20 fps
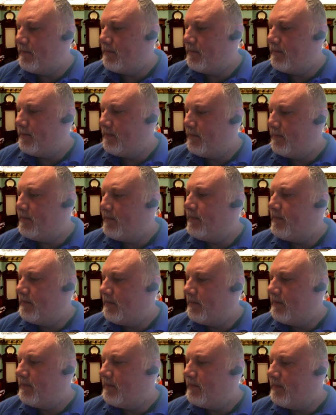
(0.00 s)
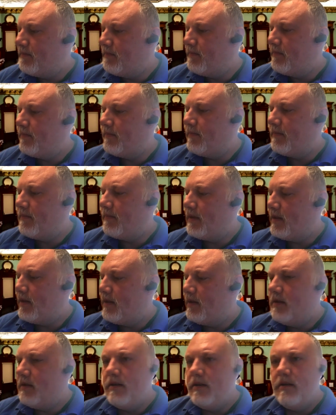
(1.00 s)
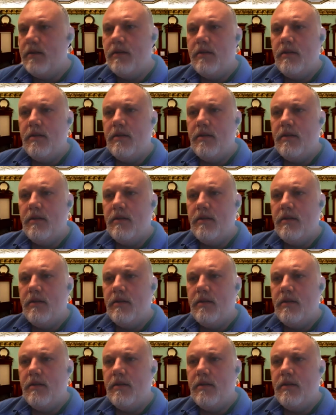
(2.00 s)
Nobody speaks.